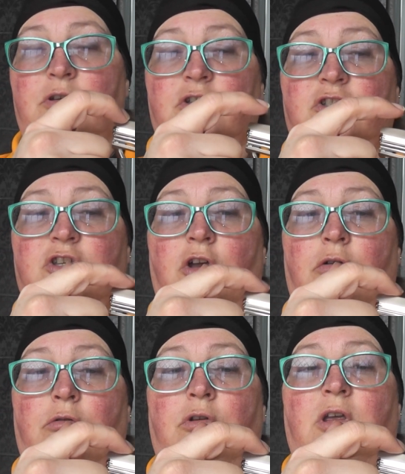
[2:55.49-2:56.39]

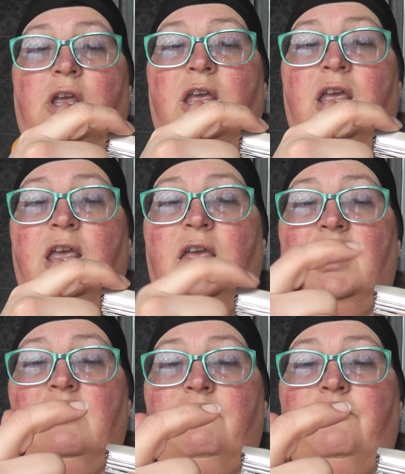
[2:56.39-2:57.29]
So
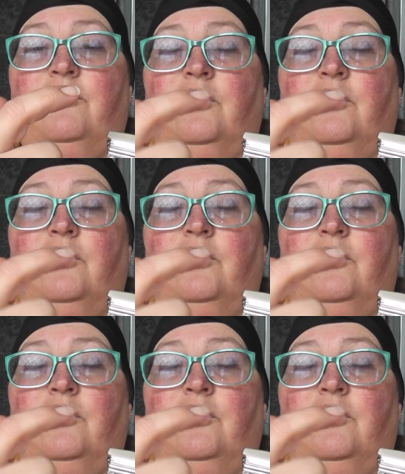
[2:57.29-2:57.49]
if